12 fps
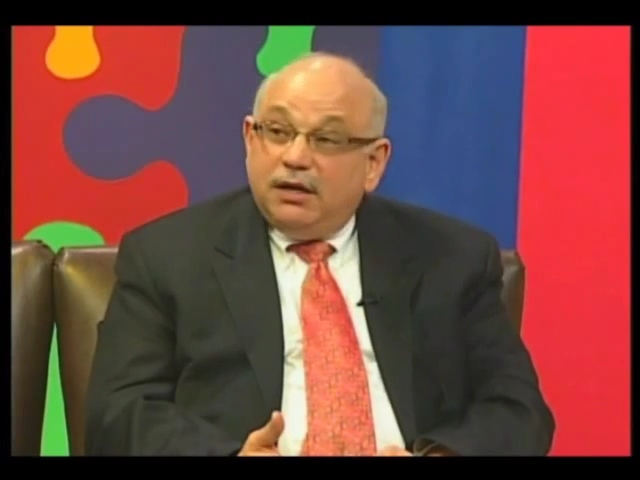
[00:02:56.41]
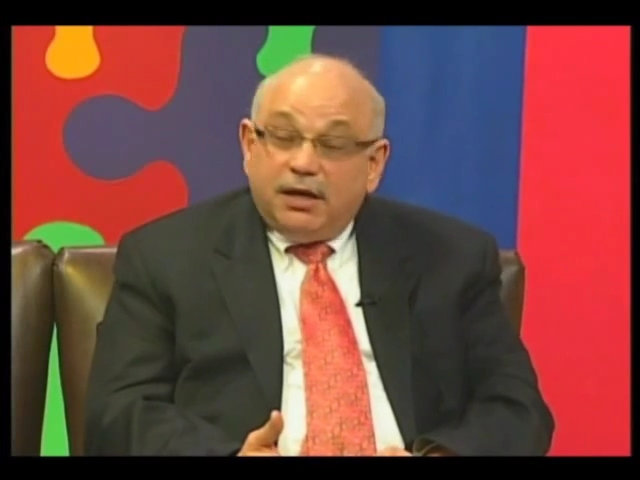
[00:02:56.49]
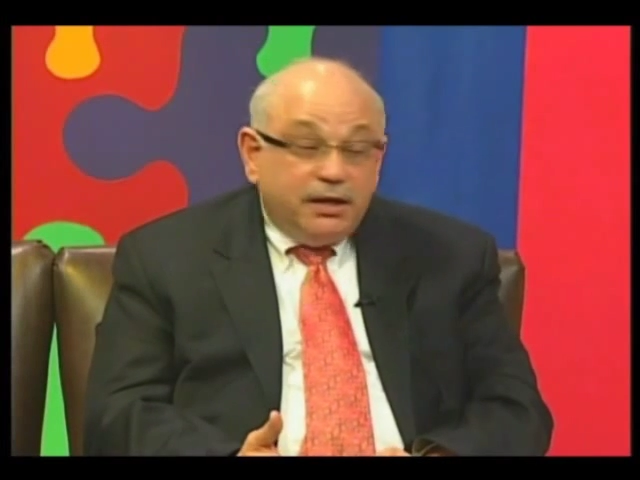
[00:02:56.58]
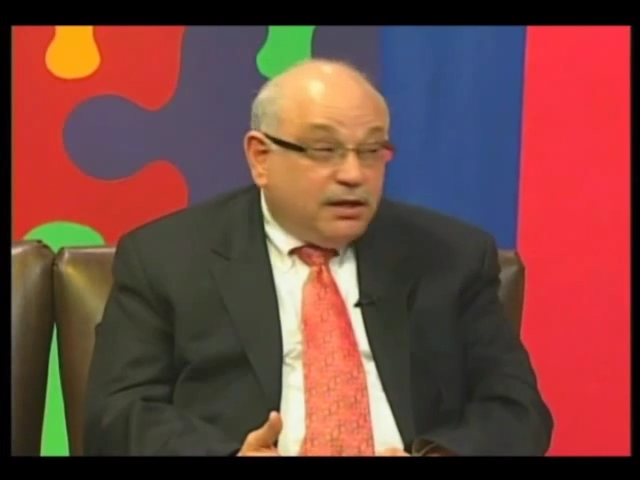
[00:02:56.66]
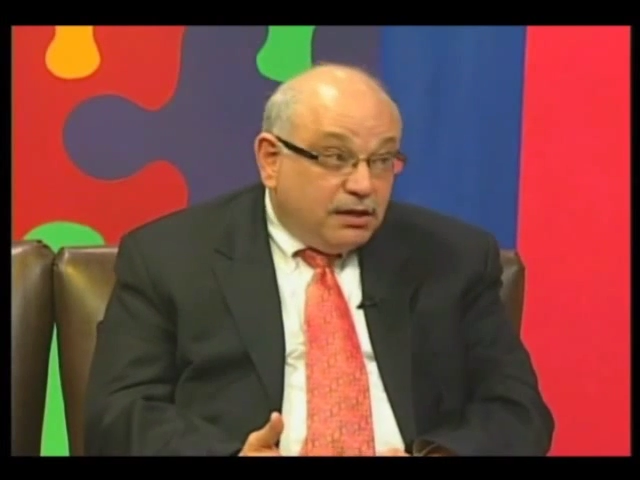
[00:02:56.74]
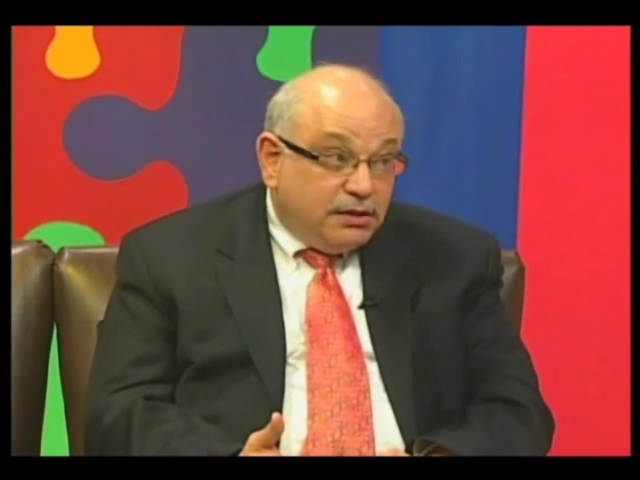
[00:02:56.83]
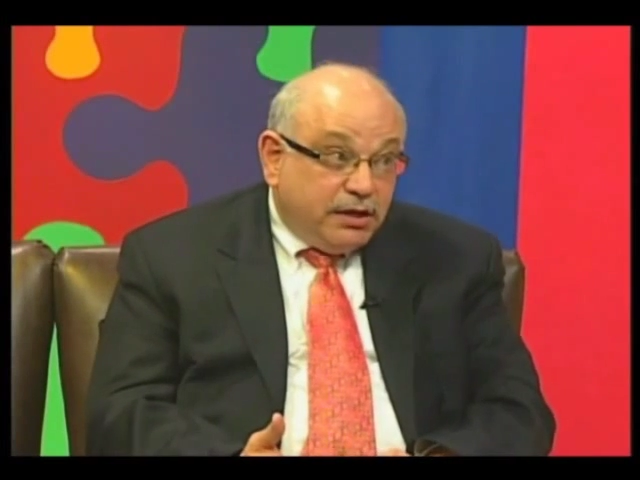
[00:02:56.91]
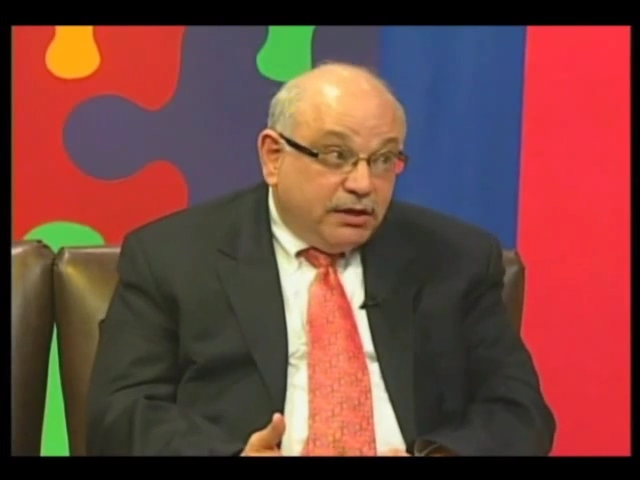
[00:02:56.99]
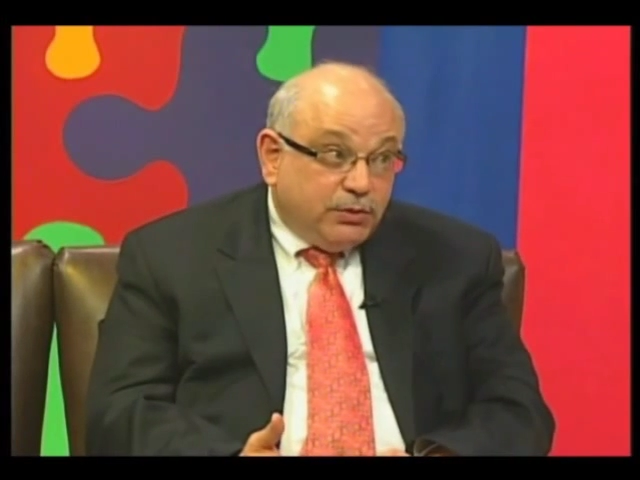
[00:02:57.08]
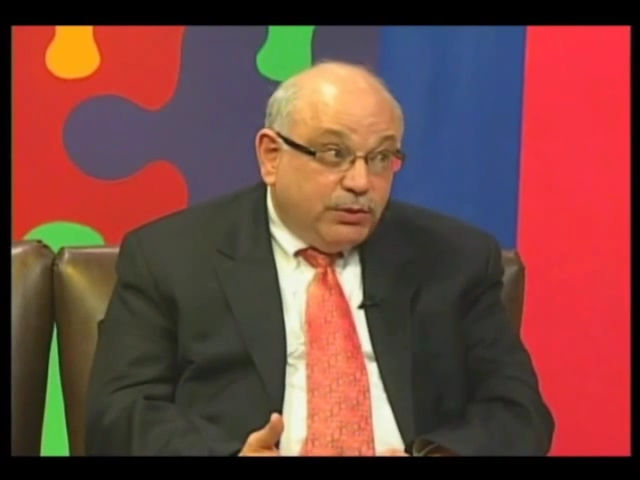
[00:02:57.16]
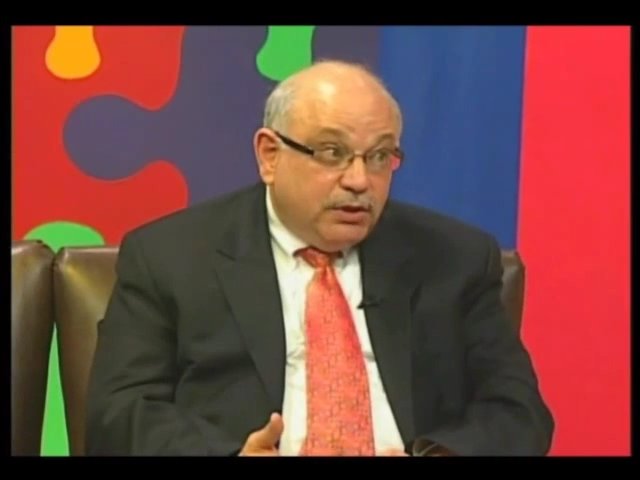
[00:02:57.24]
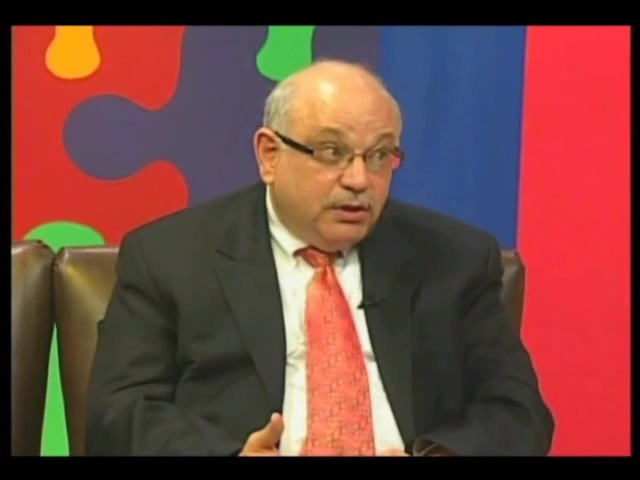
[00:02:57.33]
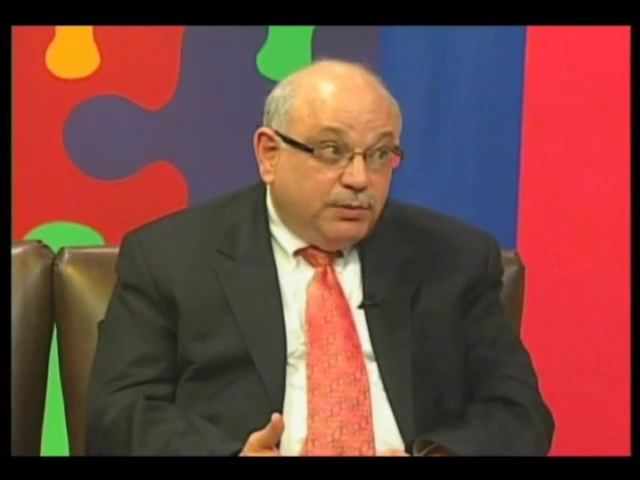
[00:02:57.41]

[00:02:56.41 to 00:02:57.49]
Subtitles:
eye contact with other